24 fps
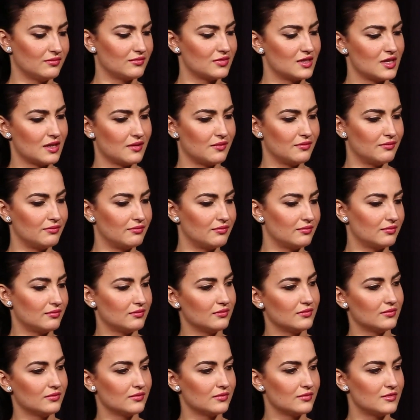some
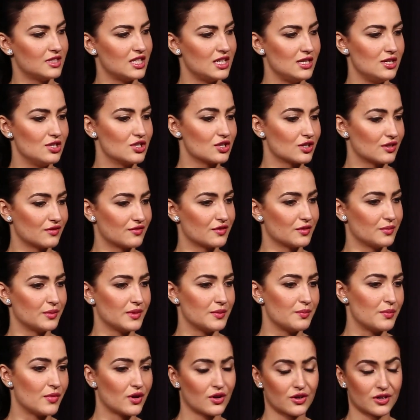t-shirt from
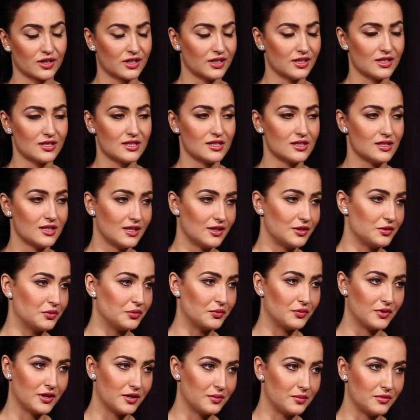a market and I
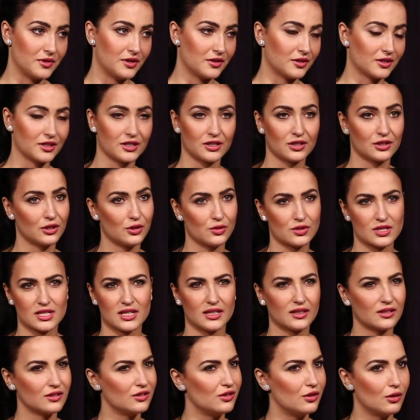don't wear market clothes.
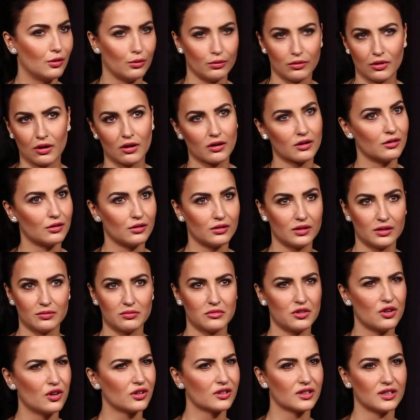Like, no, not at all.
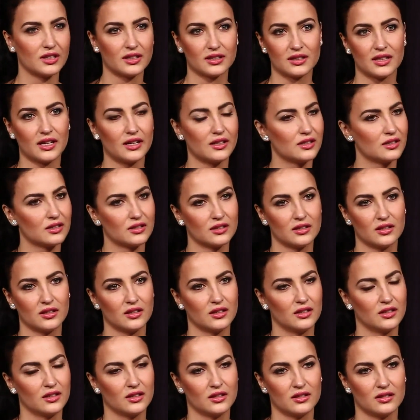I'm not like that.
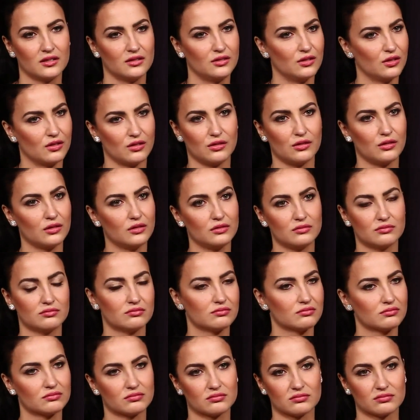Not at all.
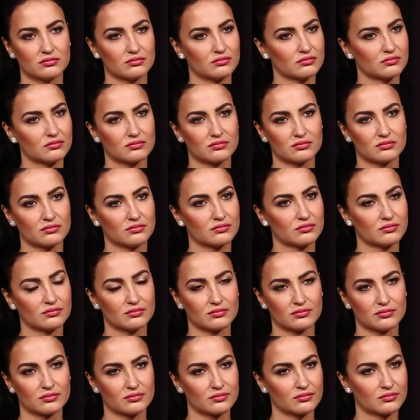Okay,
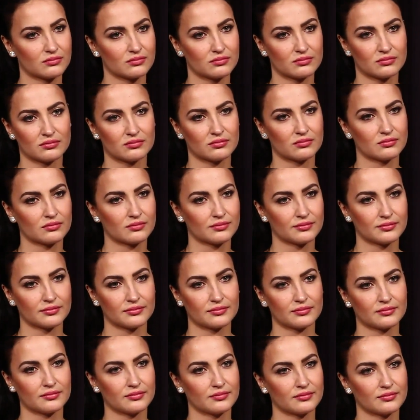what are your five